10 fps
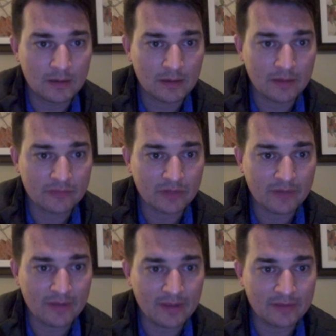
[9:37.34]
The F
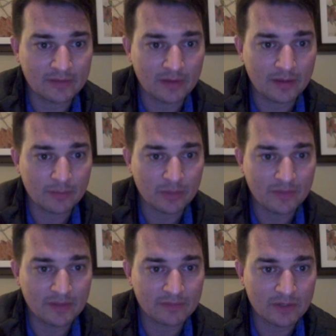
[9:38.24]
drive has
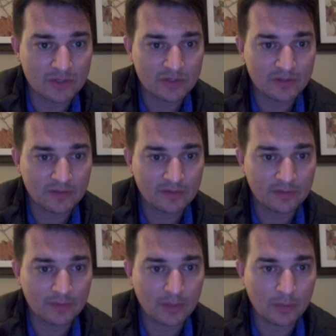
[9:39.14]
previous
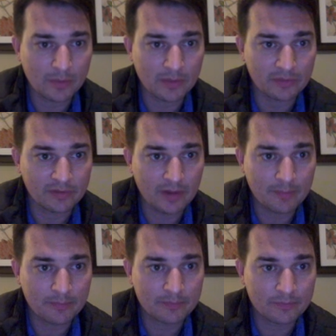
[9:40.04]
versions. We can open those
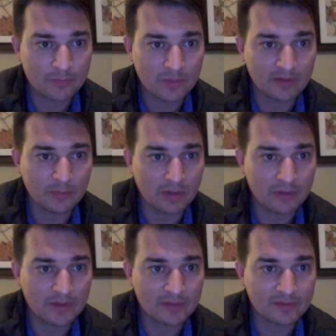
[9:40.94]
up. You can see
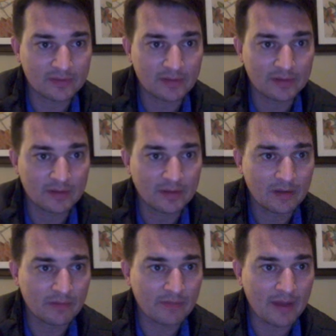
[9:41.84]
previous
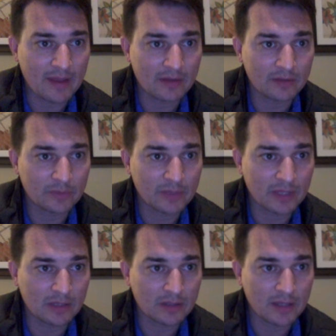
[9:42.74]
files, what they
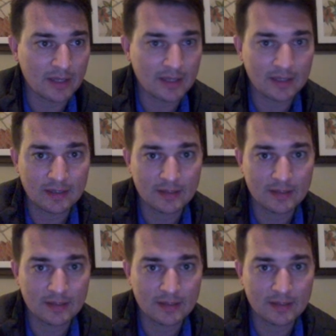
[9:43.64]
look like.